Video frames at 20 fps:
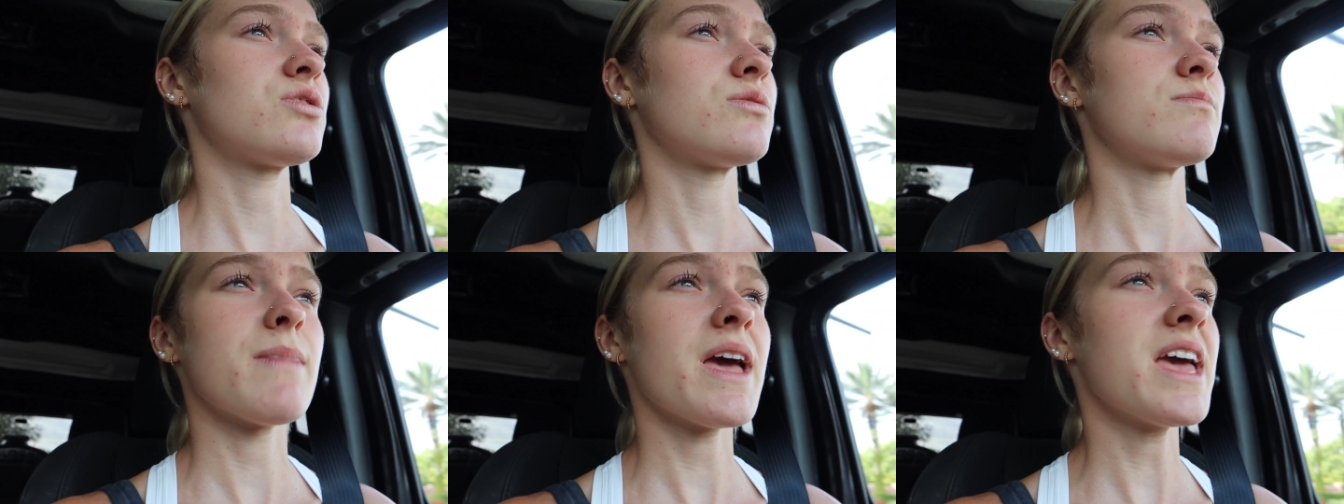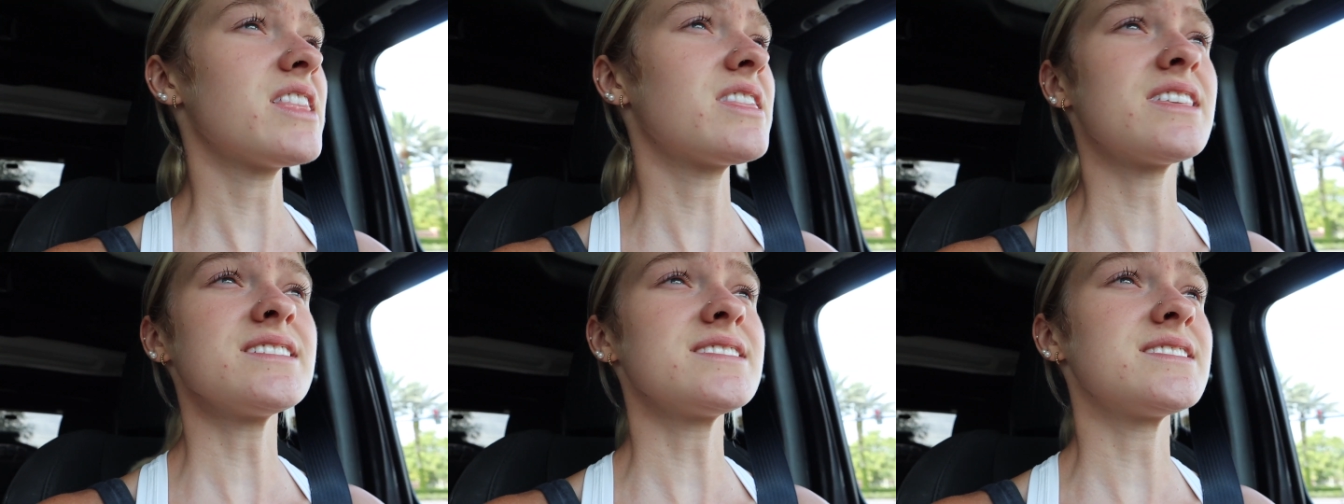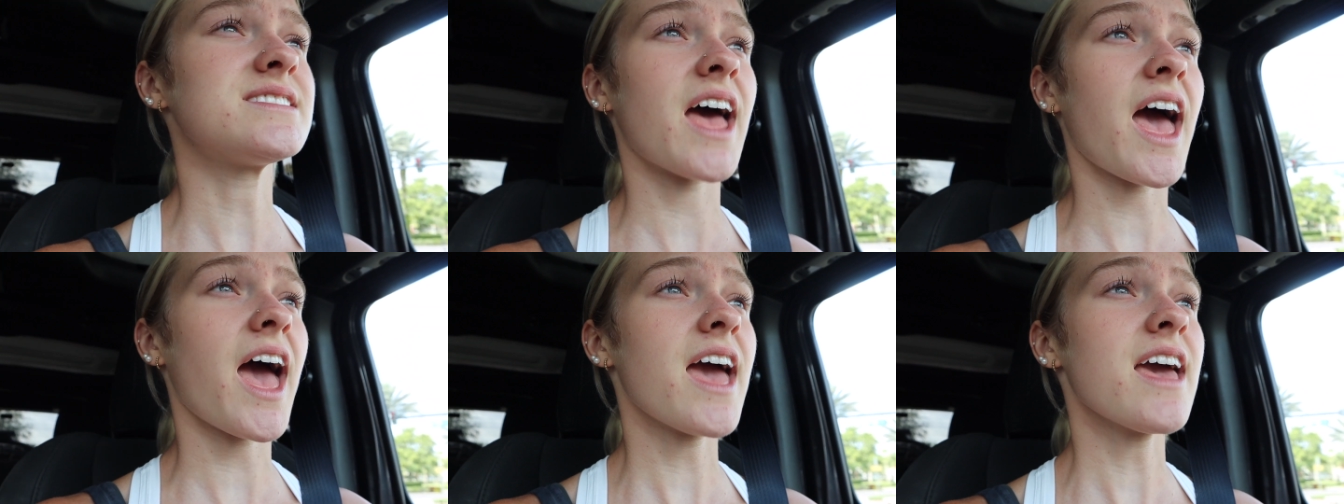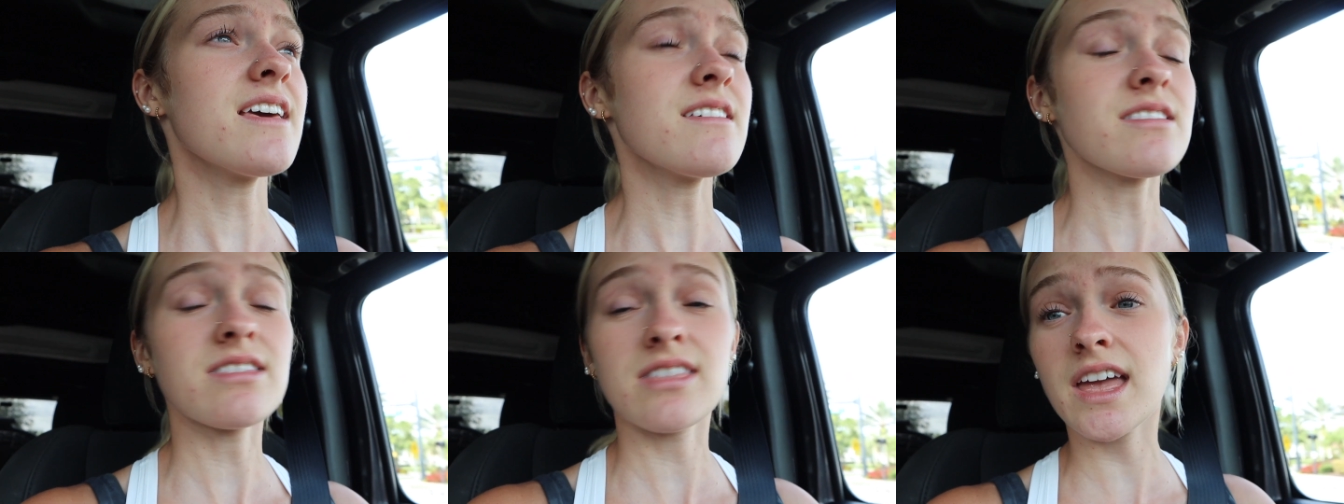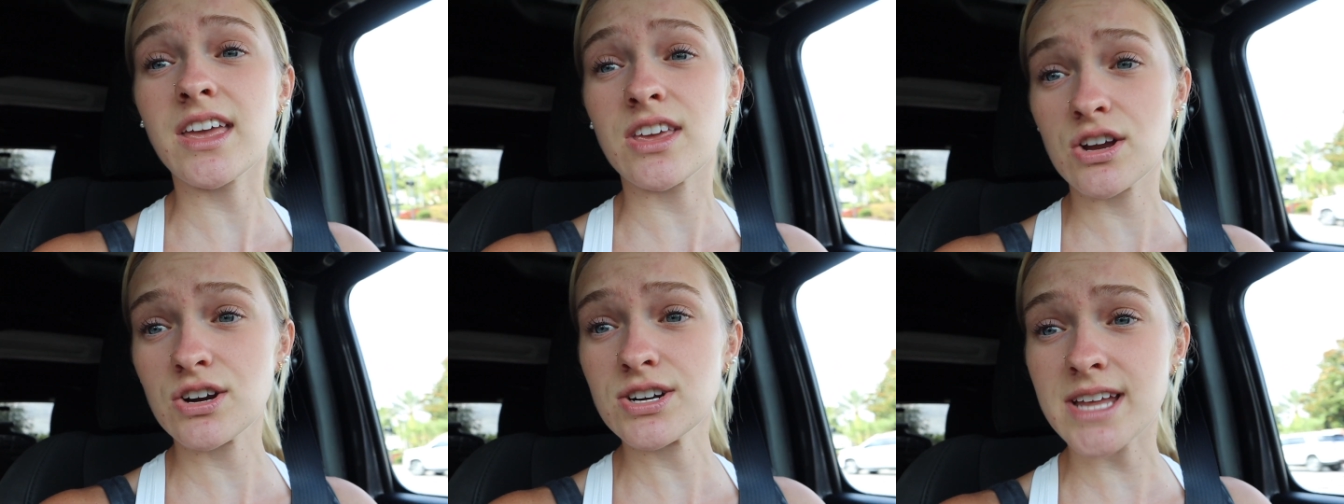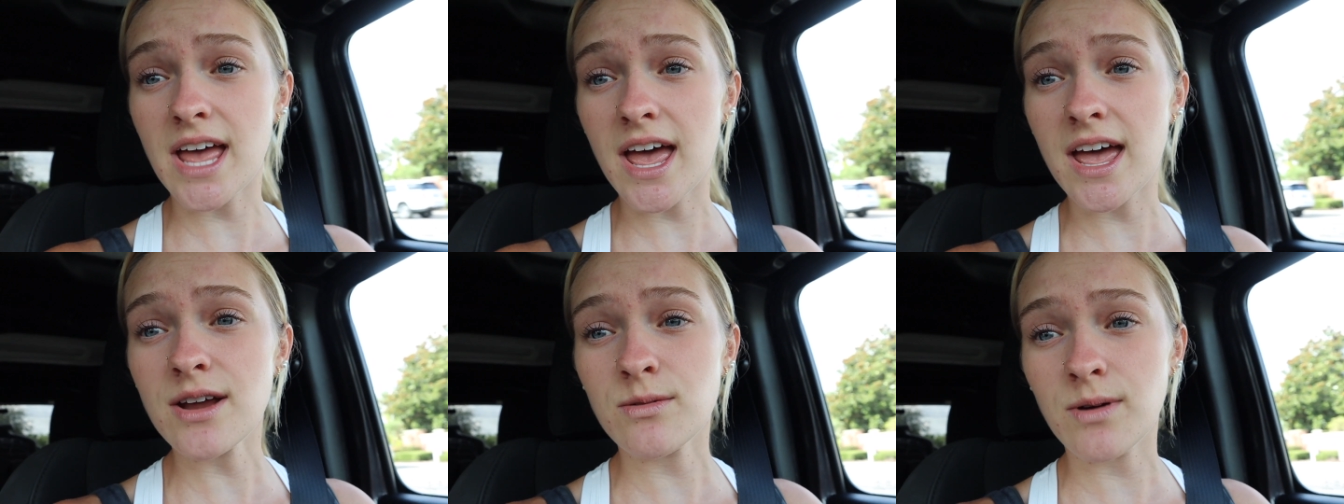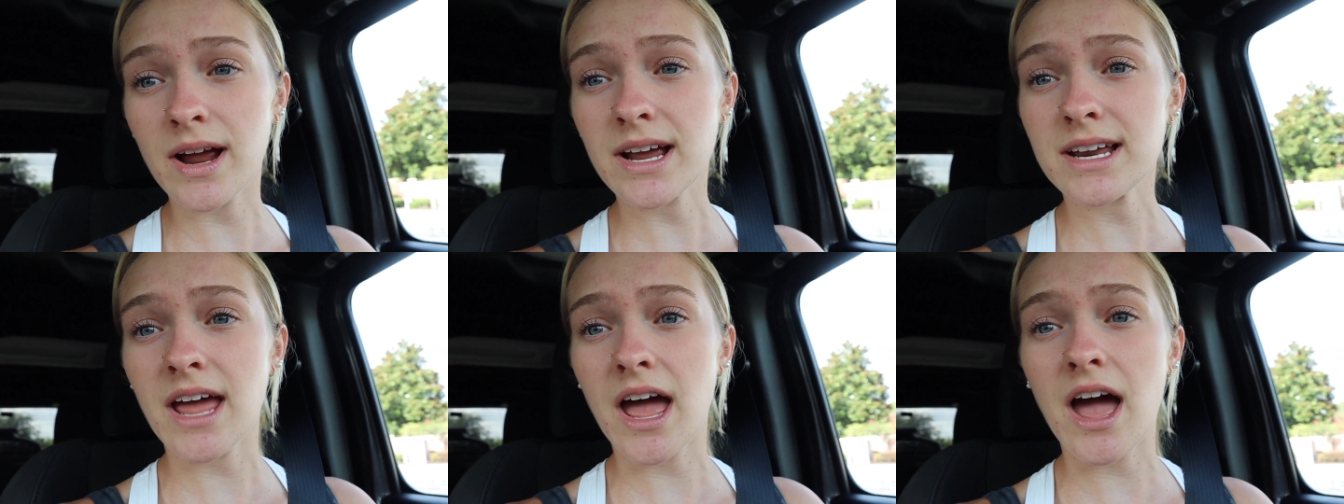make this day, like your day
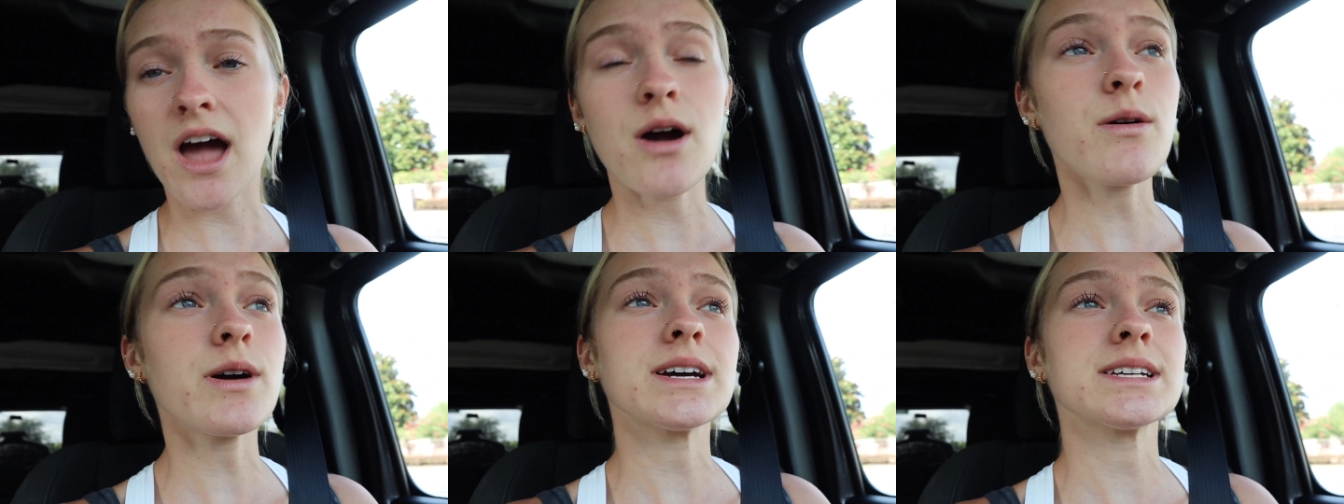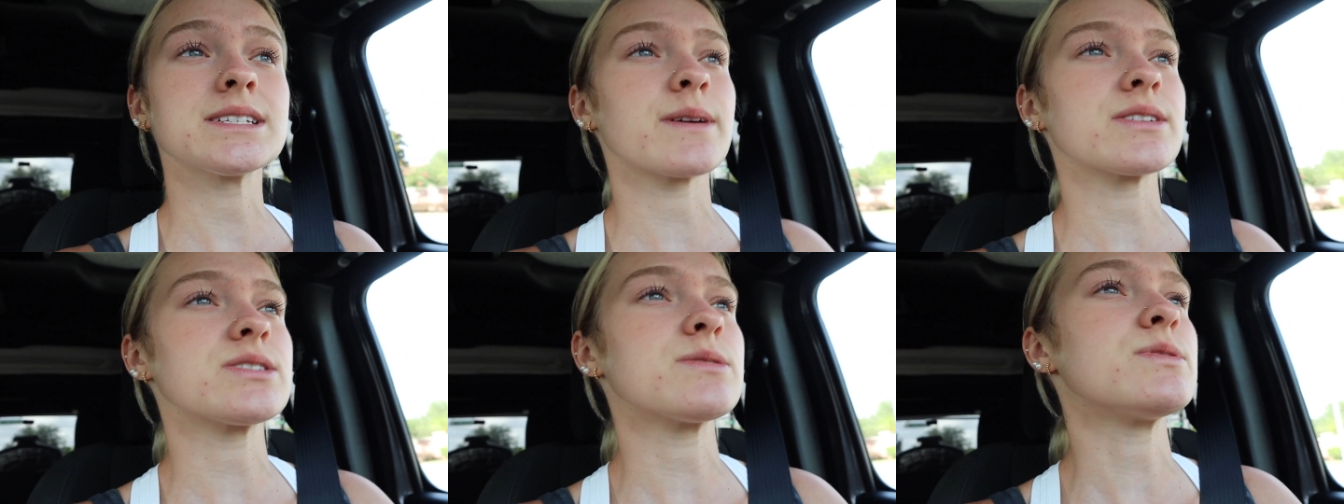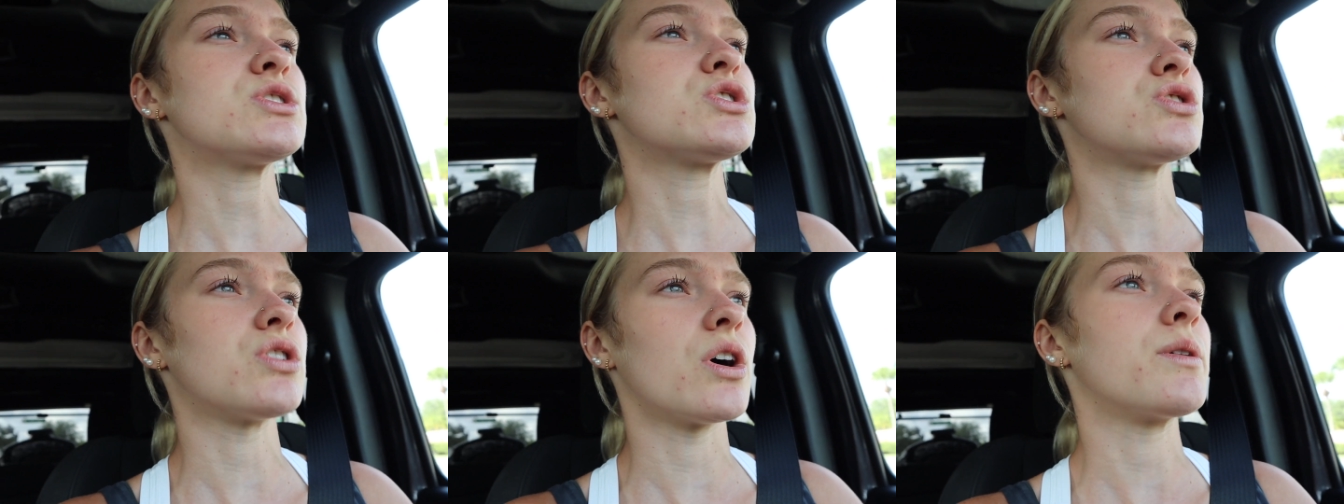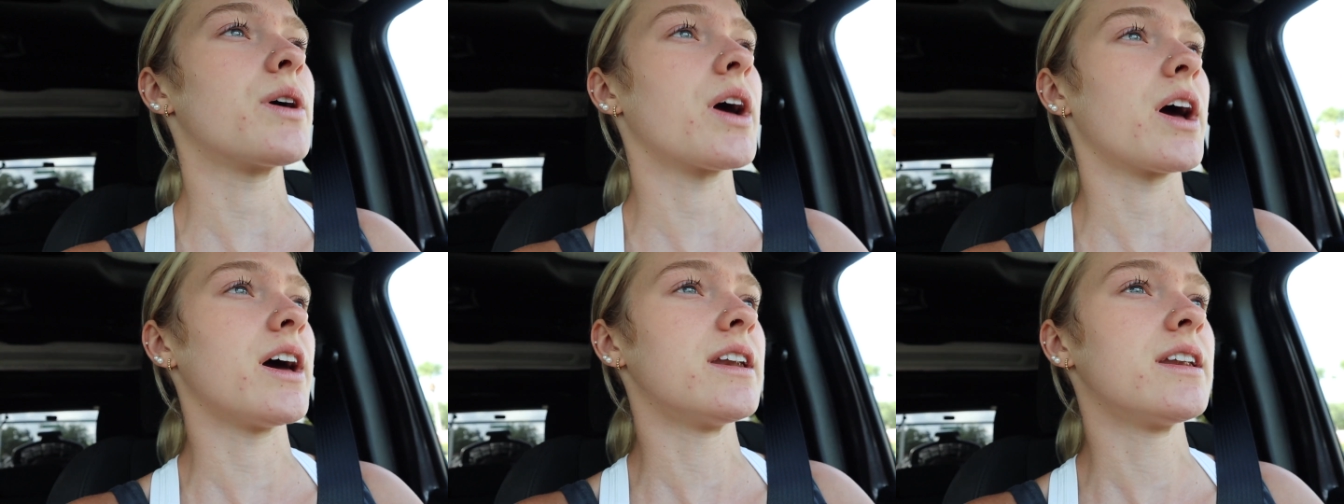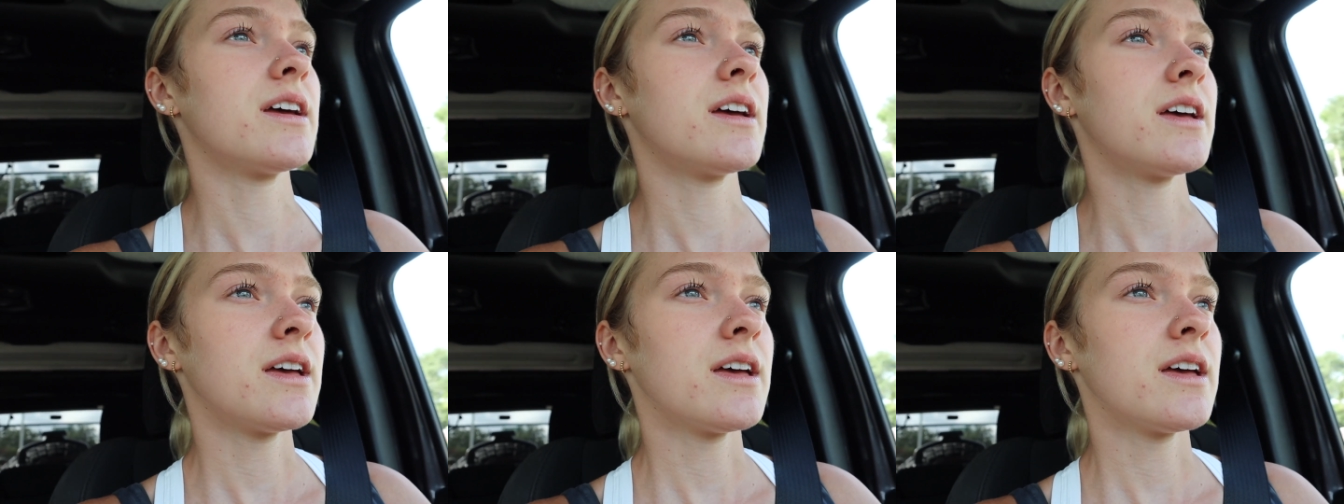right now is about to be so good.